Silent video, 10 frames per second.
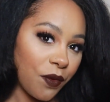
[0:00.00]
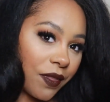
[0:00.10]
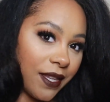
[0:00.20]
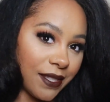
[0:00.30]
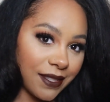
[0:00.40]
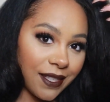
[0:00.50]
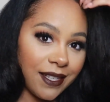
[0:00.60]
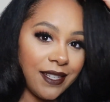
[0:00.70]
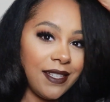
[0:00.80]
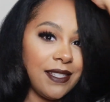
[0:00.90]
this
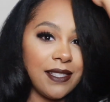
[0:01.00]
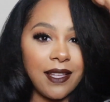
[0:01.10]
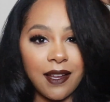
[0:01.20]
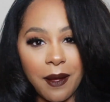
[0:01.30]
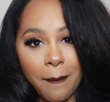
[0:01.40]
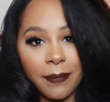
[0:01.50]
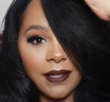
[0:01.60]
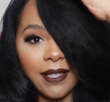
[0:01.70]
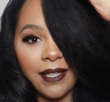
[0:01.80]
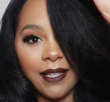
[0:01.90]
is the
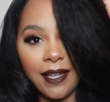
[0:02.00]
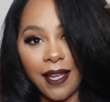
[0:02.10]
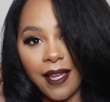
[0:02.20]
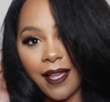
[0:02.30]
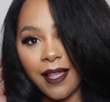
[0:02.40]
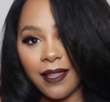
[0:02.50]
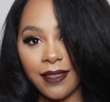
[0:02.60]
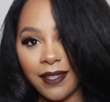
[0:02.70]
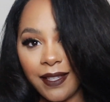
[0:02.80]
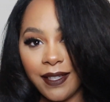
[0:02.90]
completed
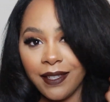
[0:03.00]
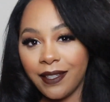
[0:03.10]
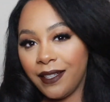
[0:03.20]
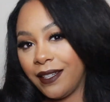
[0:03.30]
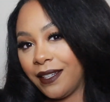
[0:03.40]
look.